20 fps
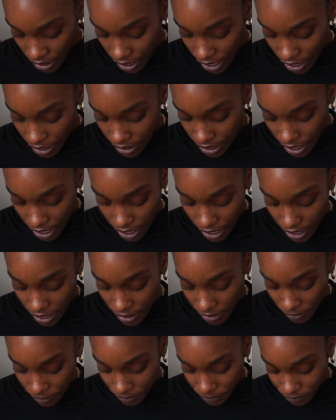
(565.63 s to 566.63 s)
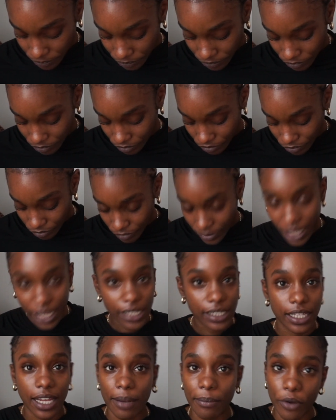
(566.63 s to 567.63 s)
And then, like
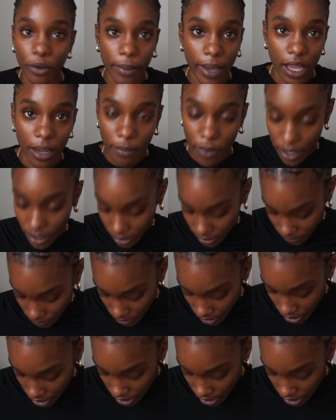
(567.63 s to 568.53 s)
I said, I'm no makeup artist.